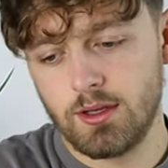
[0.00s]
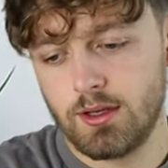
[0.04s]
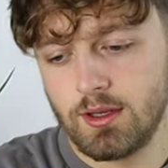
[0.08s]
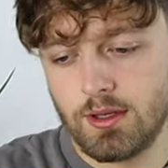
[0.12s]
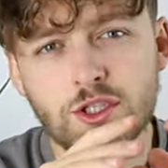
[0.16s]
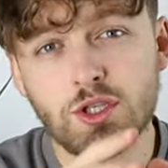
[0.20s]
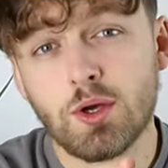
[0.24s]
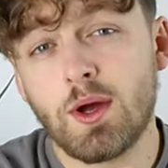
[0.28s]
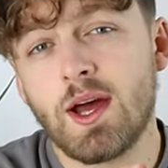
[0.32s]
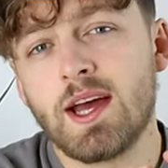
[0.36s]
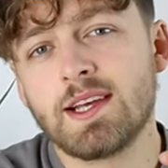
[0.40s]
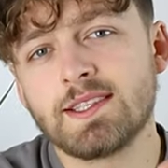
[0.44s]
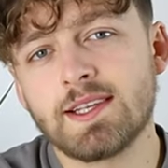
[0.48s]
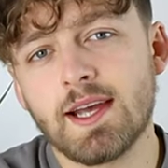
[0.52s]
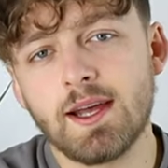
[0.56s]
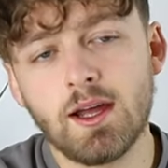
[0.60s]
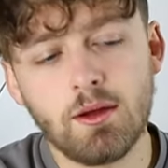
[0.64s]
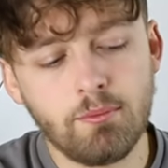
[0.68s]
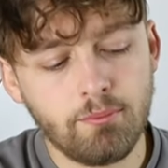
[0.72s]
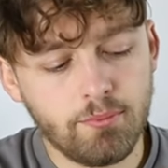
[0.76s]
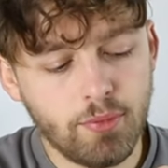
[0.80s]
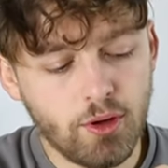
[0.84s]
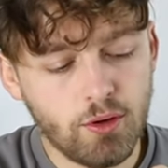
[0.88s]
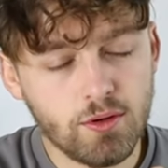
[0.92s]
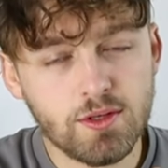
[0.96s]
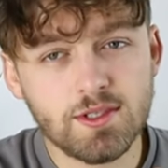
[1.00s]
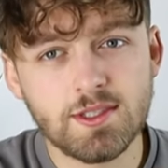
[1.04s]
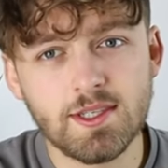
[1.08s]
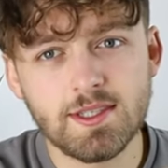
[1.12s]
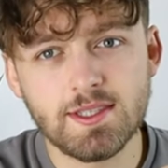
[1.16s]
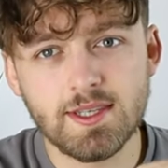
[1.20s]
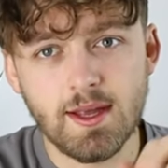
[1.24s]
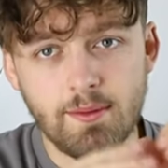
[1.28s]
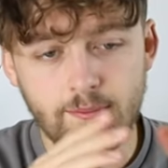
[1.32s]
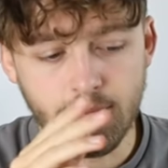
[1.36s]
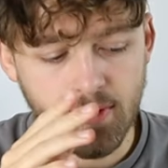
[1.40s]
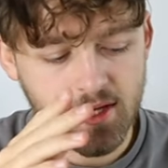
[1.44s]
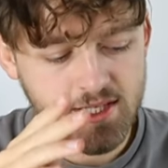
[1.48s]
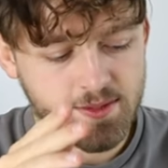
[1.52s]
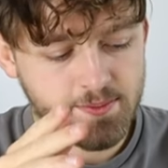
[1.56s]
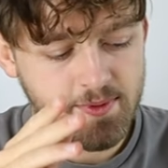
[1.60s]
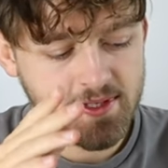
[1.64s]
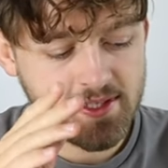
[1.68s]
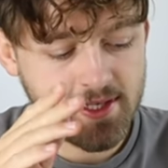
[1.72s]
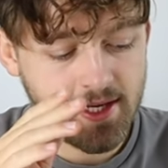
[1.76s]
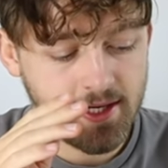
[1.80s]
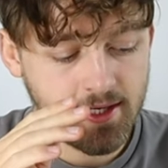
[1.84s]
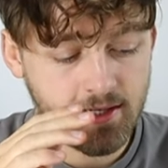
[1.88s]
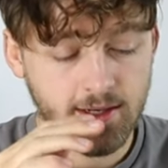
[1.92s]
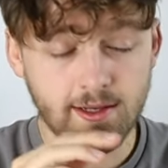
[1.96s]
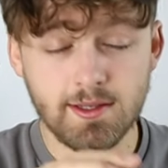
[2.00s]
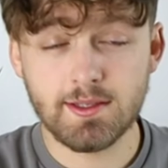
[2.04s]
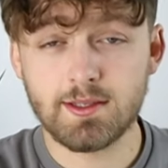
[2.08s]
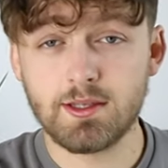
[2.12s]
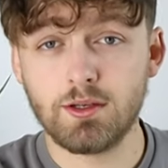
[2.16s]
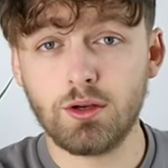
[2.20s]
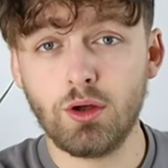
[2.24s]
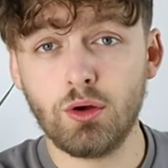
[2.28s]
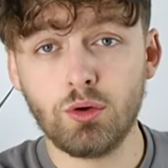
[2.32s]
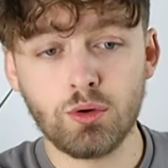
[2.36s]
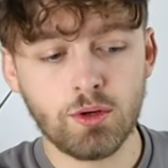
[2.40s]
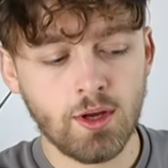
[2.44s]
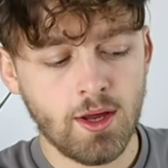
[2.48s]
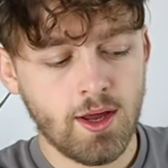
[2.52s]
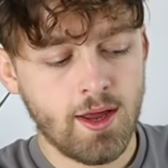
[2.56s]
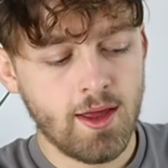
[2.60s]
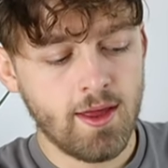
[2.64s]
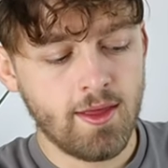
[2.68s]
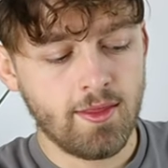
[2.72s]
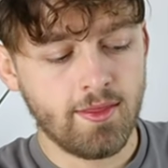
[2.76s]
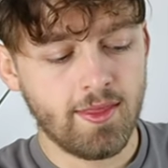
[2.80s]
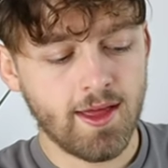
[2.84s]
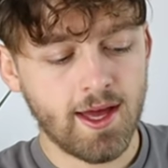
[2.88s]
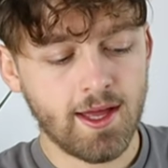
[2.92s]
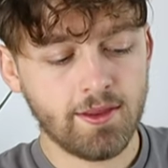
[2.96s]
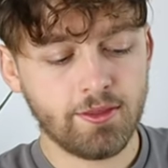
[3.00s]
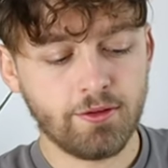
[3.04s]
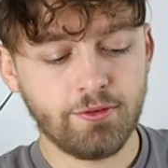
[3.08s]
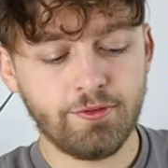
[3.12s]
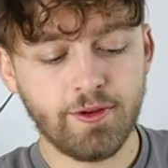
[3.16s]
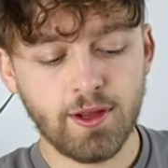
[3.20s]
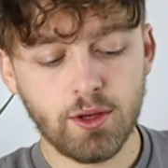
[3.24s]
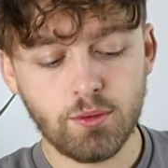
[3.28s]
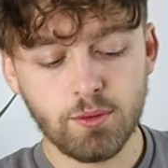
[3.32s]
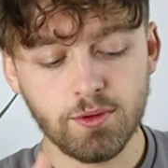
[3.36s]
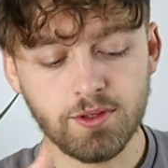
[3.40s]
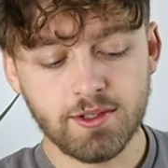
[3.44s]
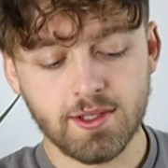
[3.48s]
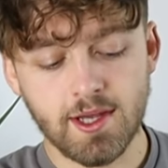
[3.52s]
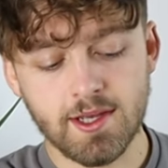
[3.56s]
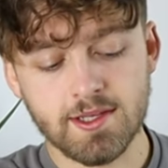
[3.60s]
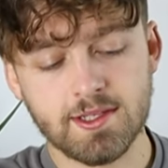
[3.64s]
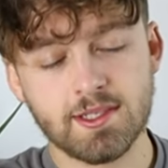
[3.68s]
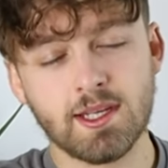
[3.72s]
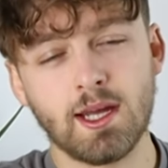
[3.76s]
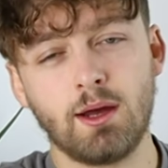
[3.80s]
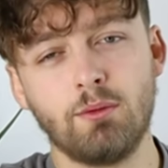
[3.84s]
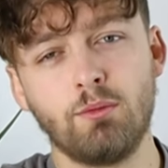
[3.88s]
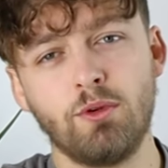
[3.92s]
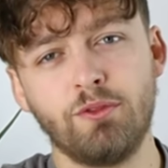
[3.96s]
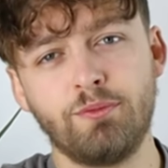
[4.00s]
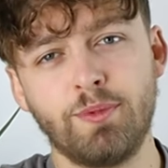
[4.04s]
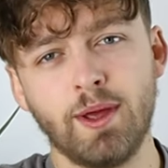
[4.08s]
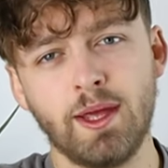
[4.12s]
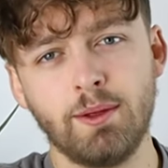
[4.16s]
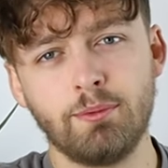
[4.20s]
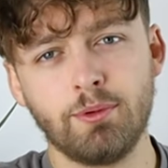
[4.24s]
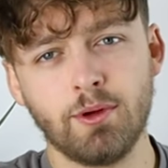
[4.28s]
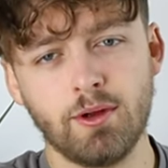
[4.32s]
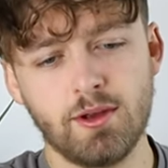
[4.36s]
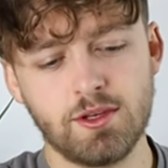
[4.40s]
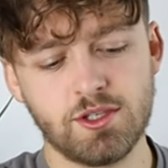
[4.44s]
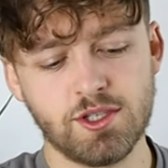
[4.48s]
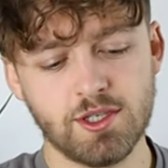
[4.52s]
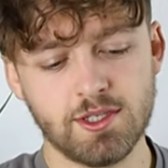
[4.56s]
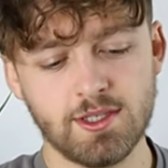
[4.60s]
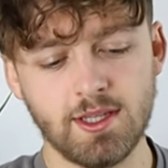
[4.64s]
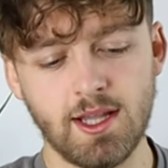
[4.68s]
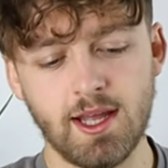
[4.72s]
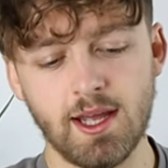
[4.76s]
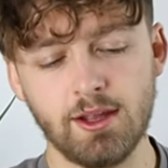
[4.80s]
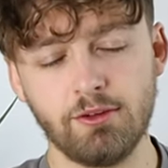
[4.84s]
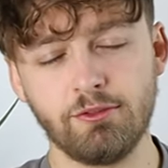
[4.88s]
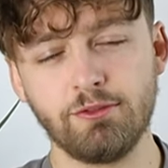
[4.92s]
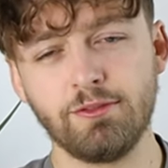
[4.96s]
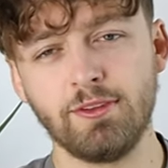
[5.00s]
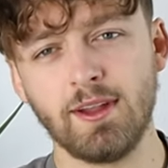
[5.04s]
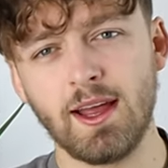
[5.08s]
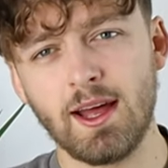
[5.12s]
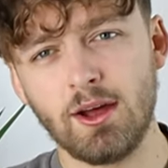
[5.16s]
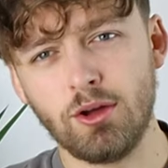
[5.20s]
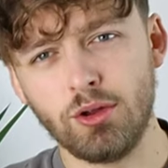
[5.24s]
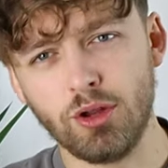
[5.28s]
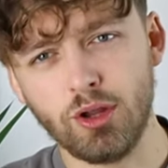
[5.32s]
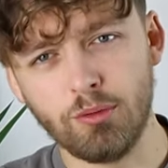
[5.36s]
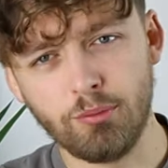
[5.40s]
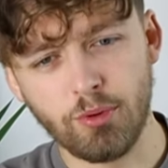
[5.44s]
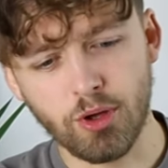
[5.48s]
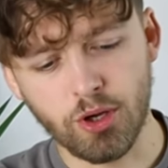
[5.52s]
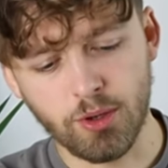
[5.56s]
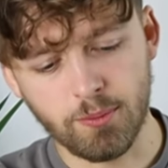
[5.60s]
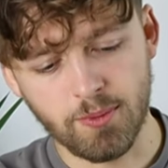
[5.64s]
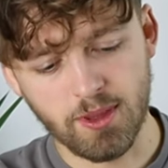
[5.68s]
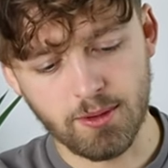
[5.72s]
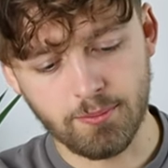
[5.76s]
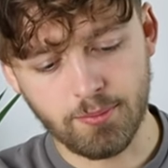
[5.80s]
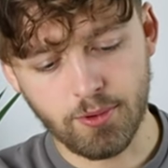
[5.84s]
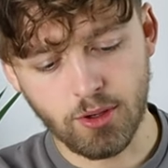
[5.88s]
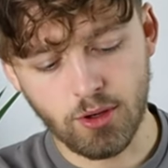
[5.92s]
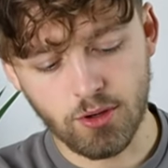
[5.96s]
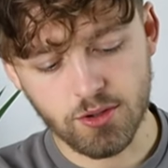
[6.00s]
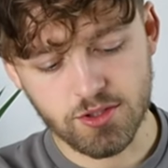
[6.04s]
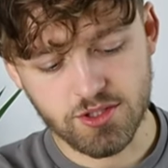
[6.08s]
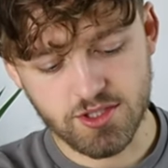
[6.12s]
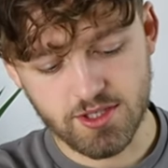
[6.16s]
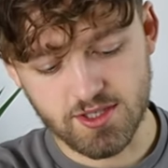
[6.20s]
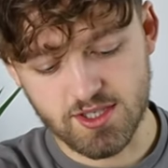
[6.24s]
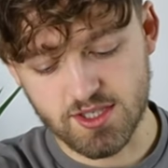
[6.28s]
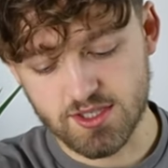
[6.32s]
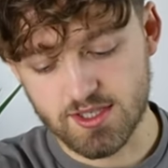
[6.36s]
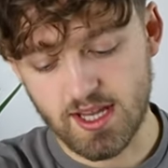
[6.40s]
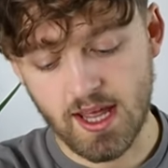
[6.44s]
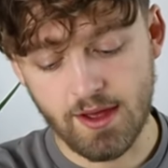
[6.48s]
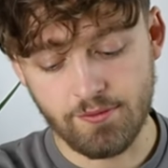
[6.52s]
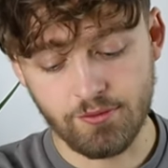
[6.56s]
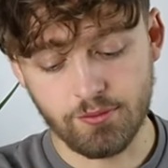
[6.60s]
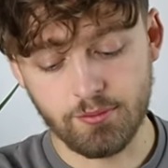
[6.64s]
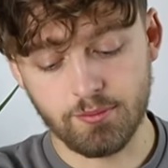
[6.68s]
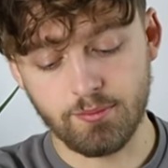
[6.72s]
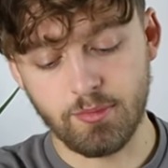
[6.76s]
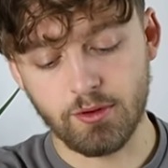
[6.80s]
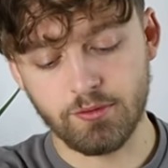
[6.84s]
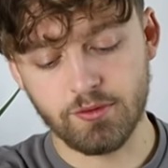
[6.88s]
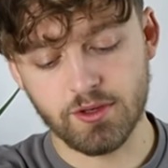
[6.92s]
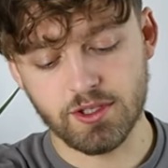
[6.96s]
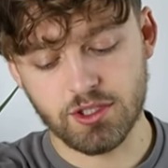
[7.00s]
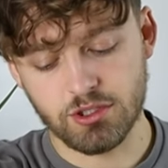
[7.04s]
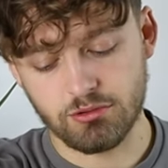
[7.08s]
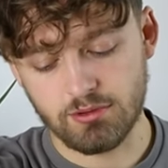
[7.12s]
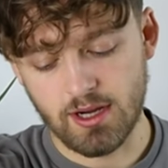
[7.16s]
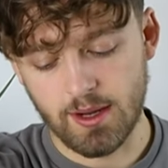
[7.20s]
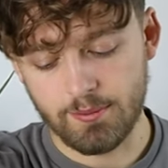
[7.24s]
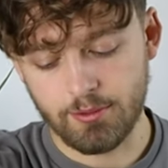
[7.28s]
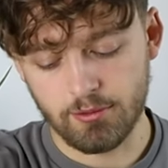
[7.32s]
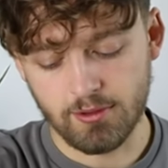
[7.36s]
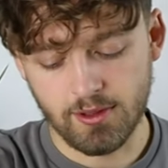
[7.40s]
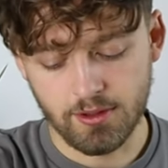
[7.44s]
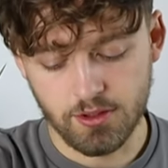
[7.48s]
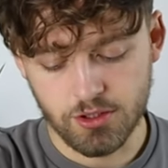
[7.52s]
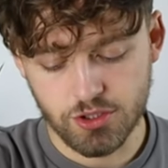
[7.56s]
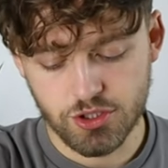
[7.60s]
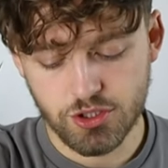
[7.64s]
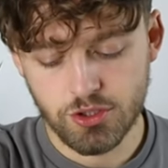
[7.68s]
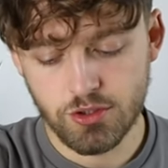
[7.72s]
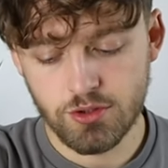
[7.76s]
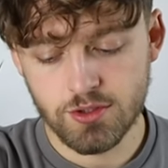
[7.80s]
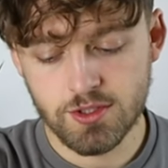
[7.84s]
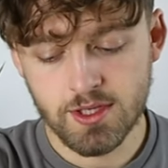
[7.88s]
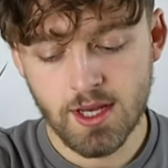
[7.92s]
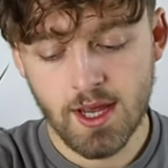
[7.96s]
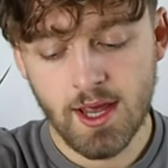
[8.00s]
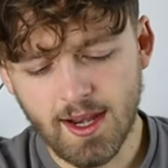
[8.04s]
So as I unbox this, it must be taken into note that the fake one does come with paper, it's just lying flat on the bottom of the box, they just haven't bothered to wrap it around the shoes.